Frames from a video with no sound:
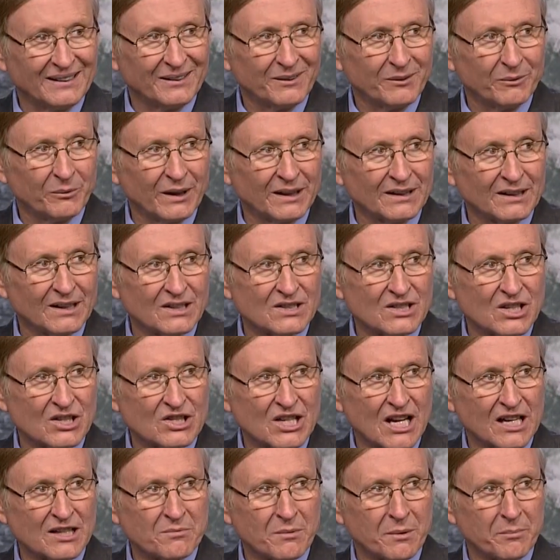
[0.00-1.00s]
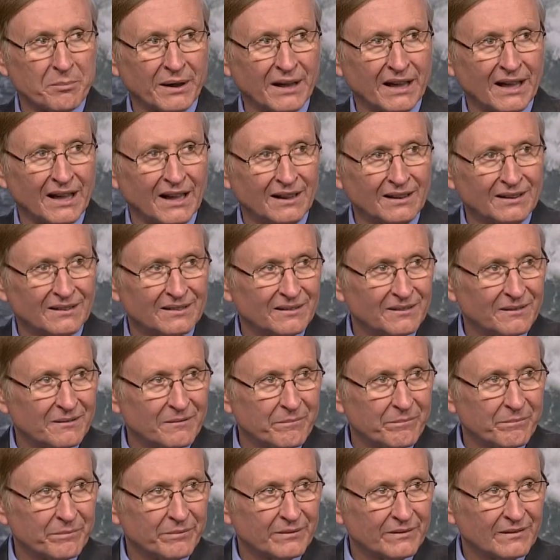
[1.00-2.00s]
When does the judgment begin?
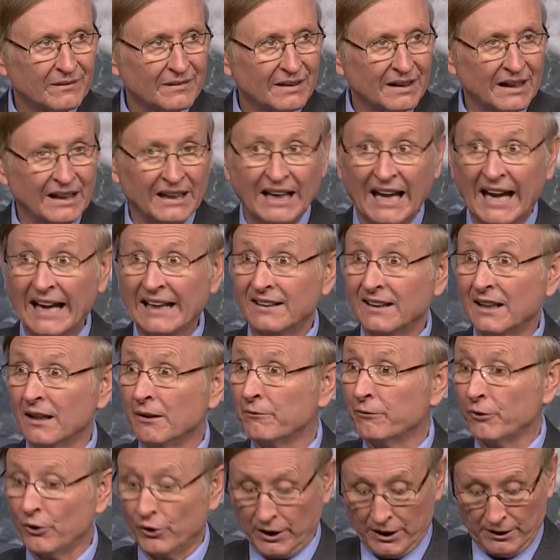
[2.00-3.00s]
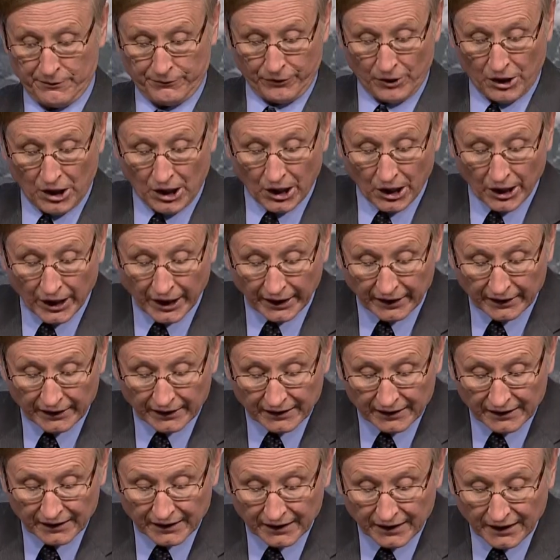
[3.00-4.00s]
In 1844.
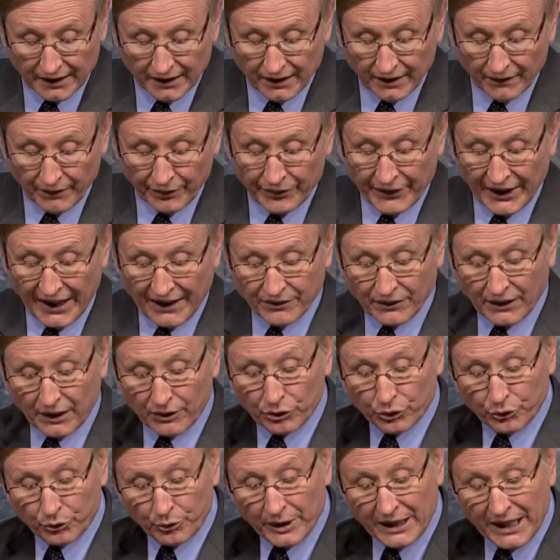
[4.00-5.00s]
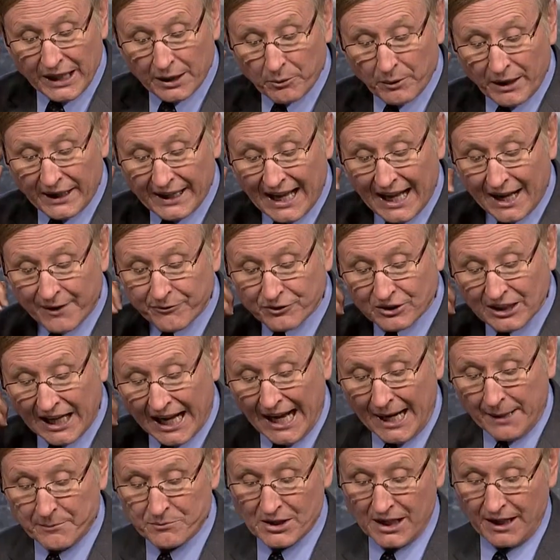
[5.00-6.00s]
Then the 3½
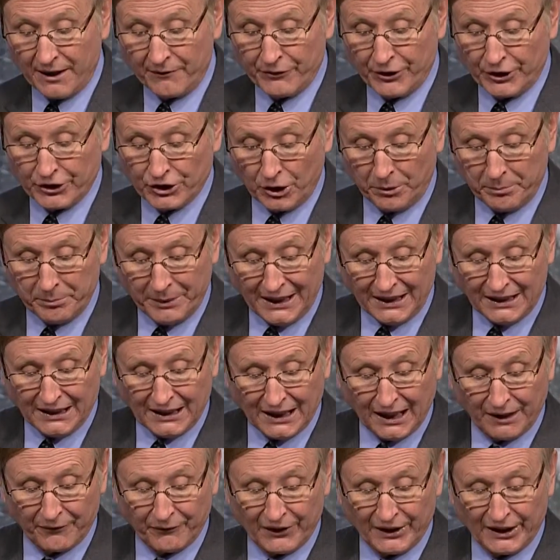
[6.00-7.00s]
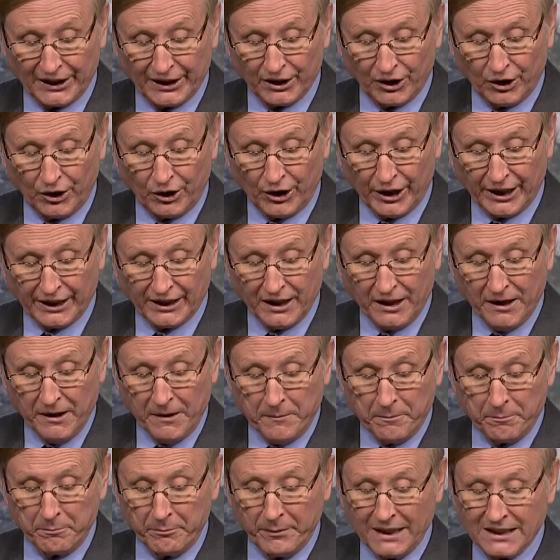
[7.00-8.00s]
times of the dominion of the little horn
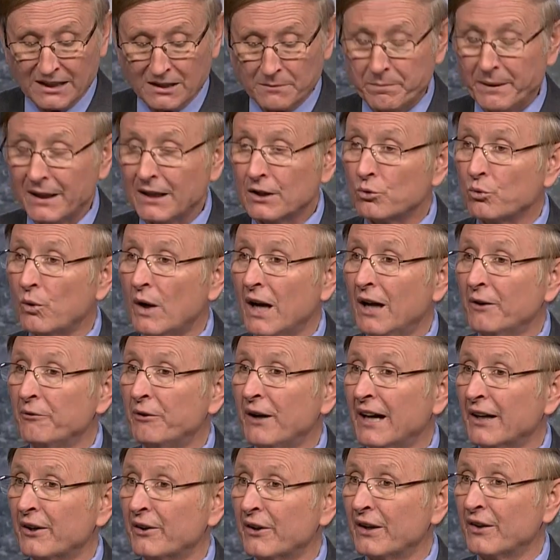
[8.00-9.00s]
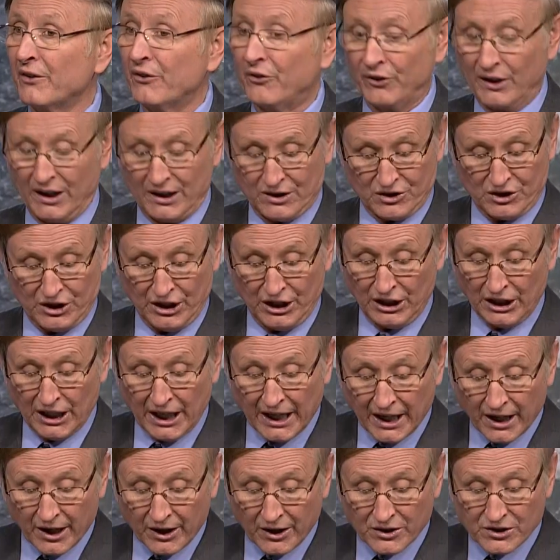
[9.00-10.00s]
must be 1260
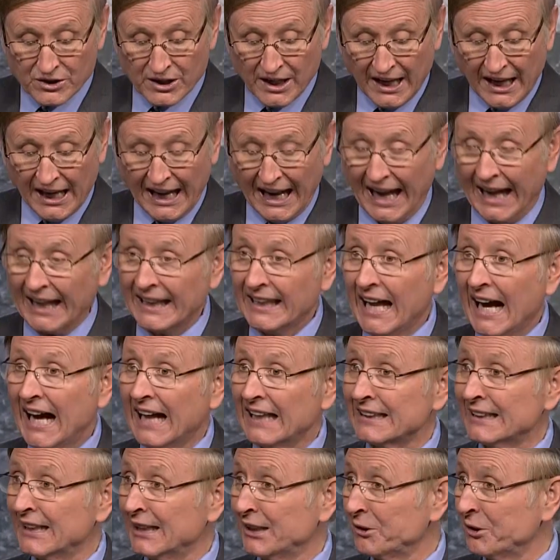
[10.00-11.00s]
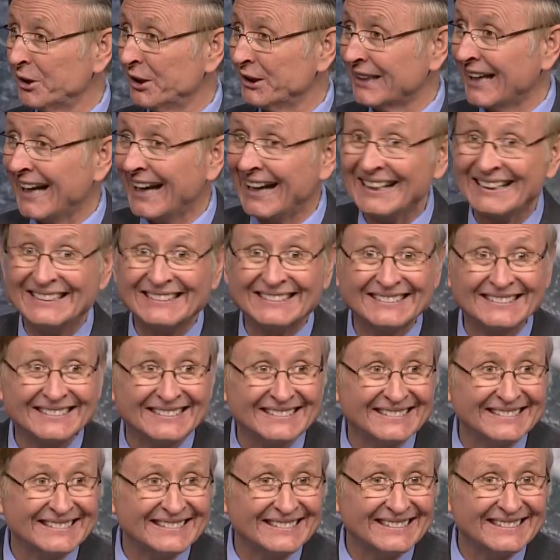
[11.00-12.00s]
years and not literal days.
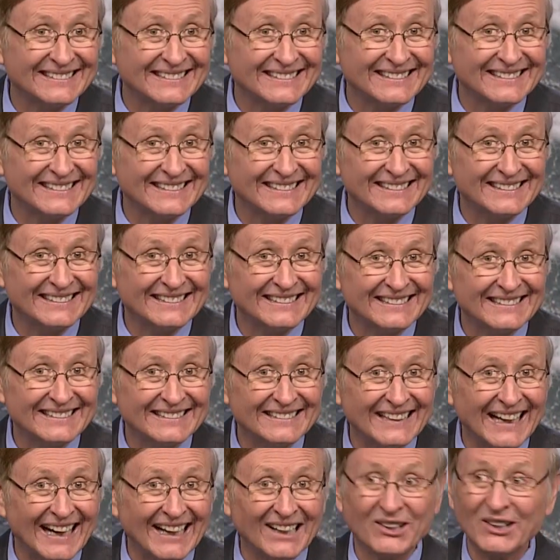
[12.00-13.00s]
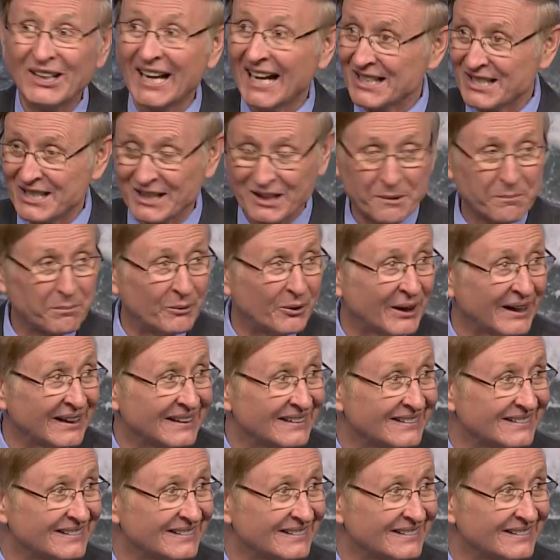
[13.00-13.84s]
Are you catching the point?